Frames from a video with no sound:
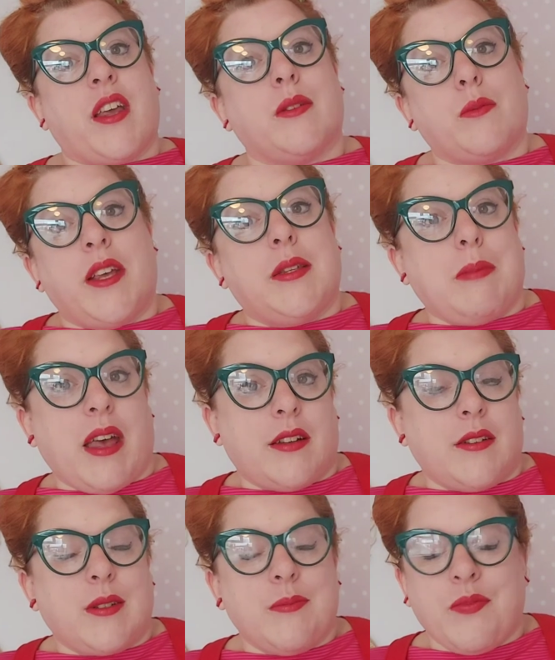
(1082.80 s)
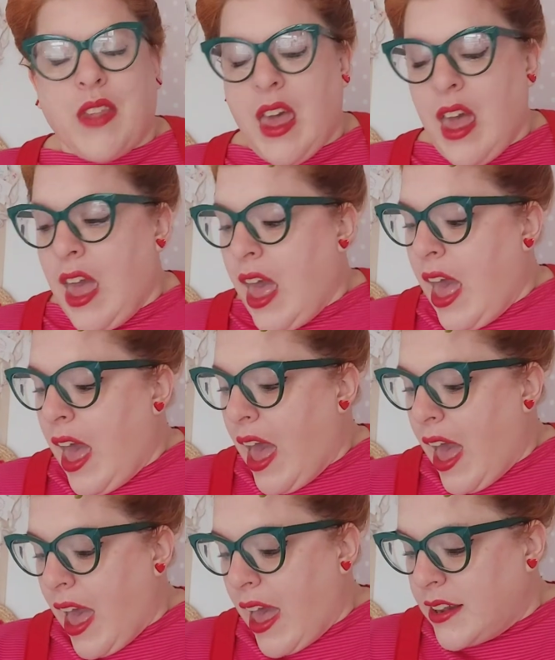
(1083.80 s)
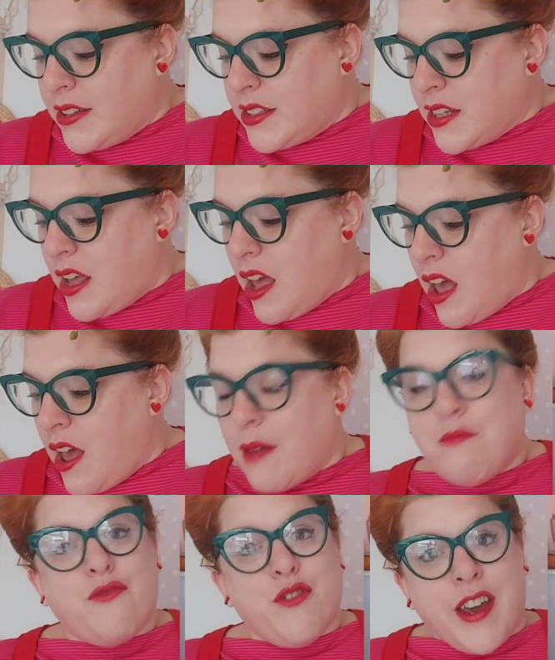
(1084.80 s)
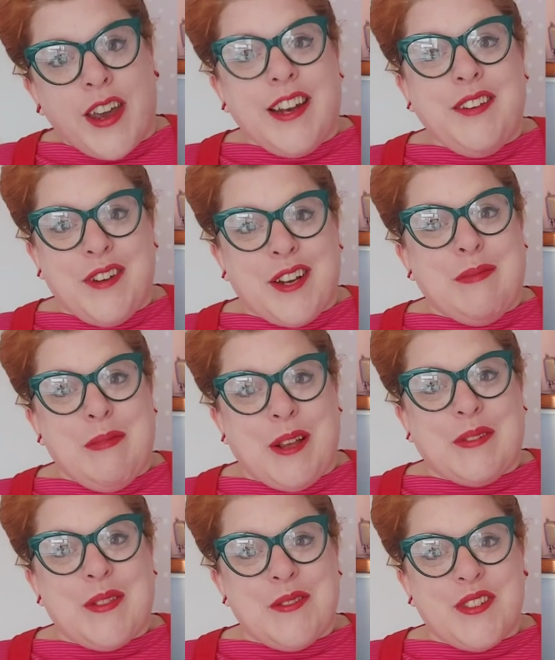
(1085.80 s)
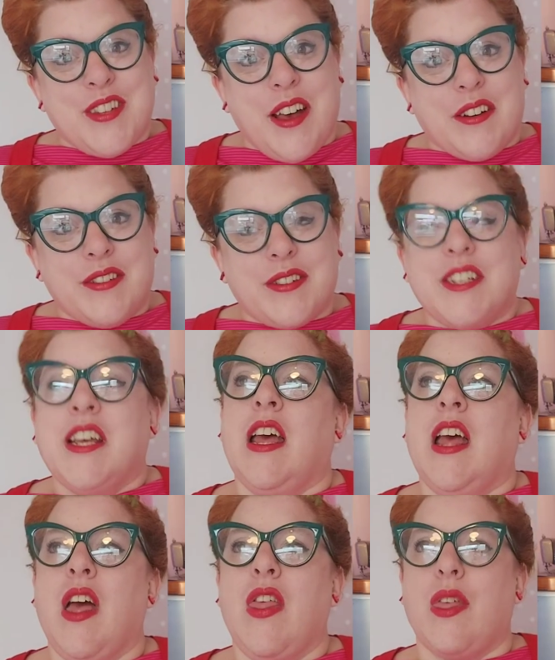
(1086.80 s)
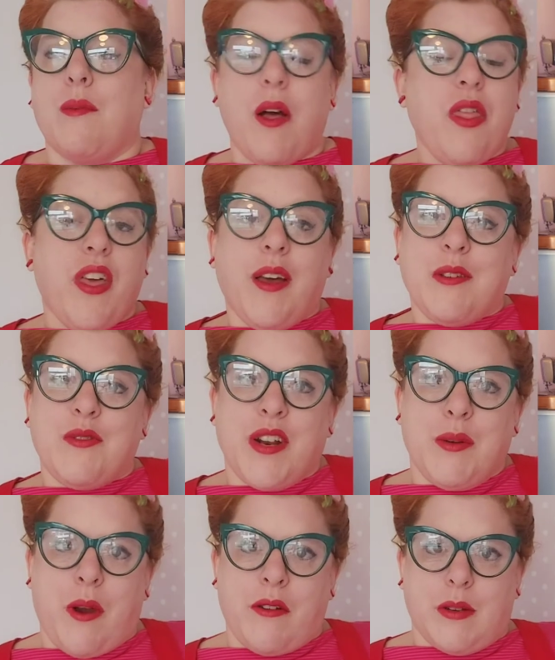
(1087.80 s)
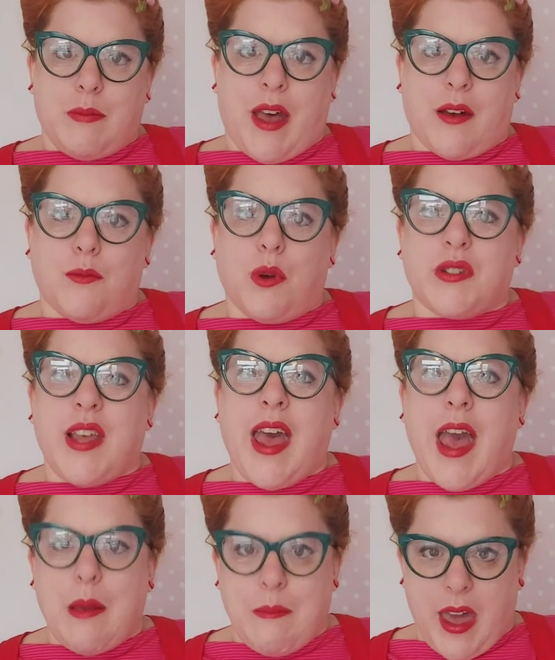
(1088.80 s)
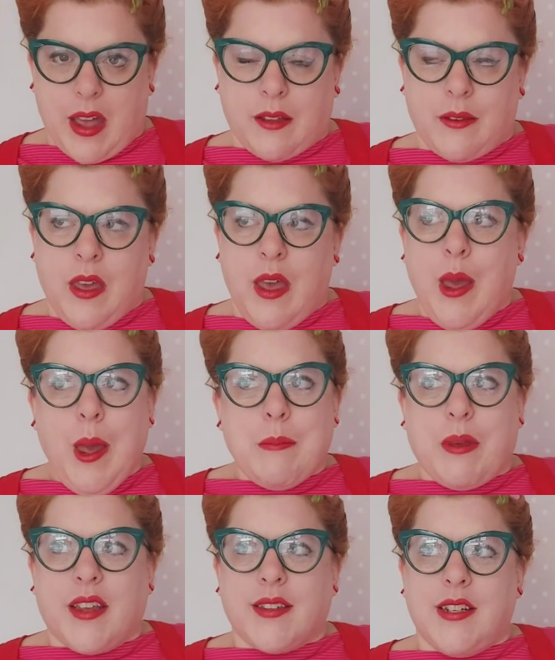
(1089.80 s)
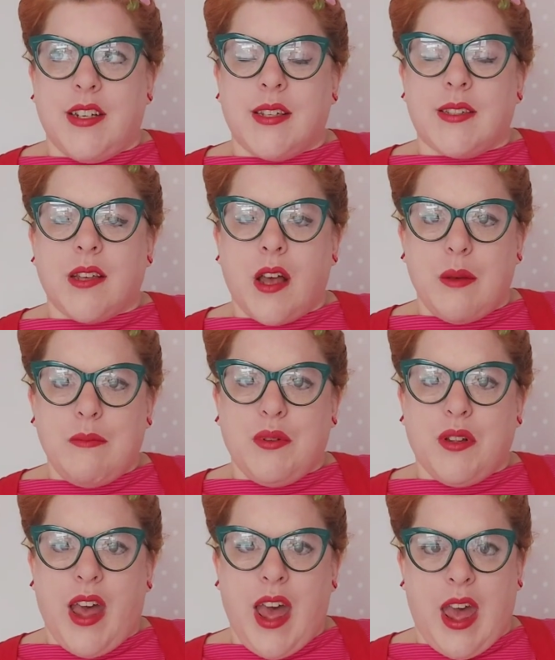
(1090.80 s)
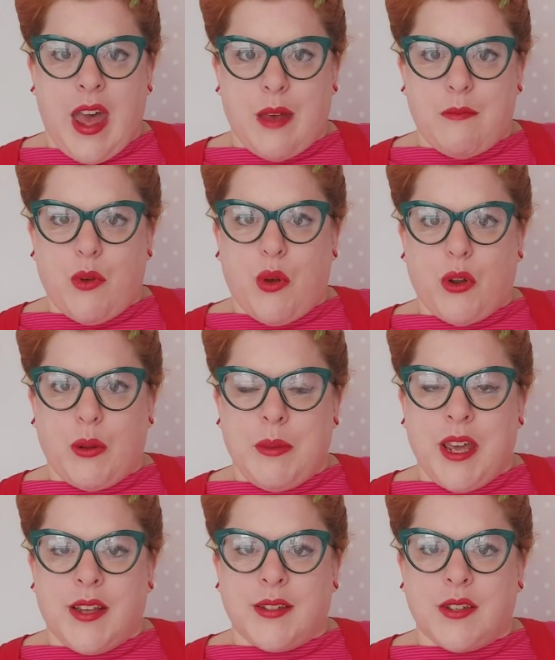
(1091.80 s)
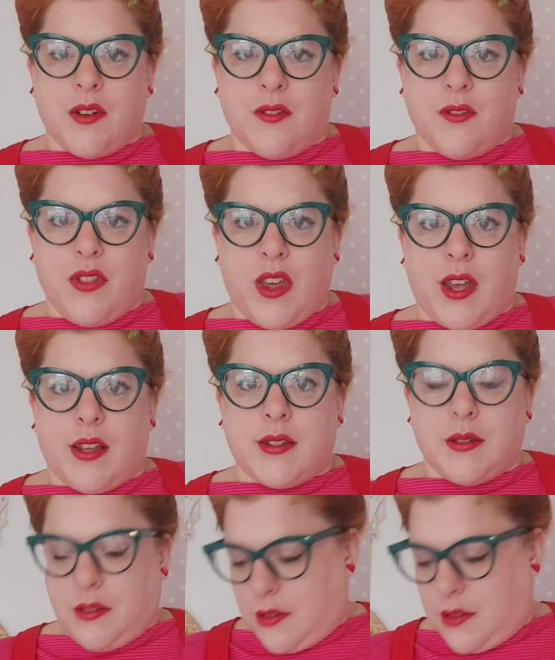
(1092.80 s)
as a waistband. And I'm really, really pleased with the result. The one thing I was really worried about was hemming, because I did a sample hem on a piece of these,